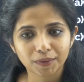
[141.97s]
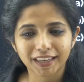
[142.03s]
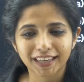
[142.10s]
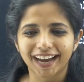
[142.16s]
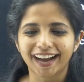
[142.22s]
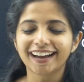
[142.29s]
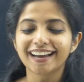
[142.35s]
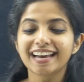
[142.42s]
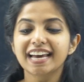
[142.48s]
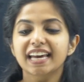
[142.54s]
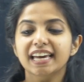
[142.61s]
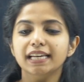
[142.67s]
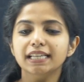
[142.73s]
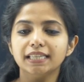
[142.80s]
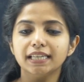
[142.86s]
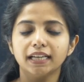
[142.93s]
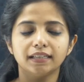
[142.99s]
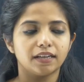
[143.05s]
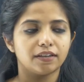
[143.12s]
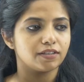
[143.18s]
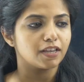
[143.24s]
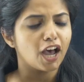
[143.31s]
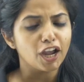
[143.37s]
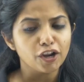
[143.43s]
Yeah, he said there
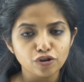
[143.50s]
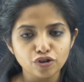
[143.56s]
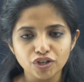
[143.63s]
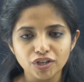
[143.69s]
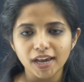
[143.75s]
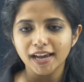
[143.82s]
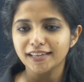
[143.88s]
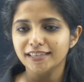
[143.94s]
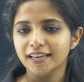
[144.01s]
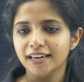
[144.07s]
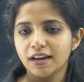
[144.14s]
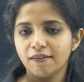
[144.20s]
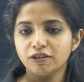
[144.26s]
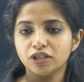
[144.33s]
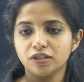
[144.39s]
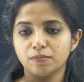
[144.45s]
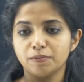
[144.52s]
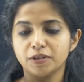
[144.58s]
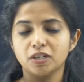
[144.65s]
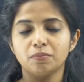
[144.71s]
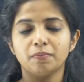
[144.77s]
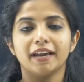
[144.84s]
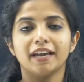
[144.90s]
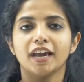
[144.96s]
is hydrogen gas, which is
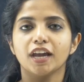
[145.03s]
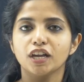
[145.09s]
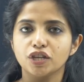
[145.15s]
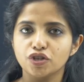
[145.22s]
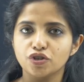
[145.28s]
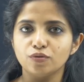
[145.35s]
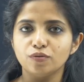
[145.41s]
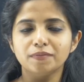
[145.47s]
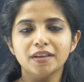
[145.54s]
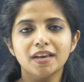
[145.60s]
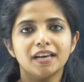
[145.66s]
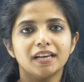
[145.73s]
represented by H2.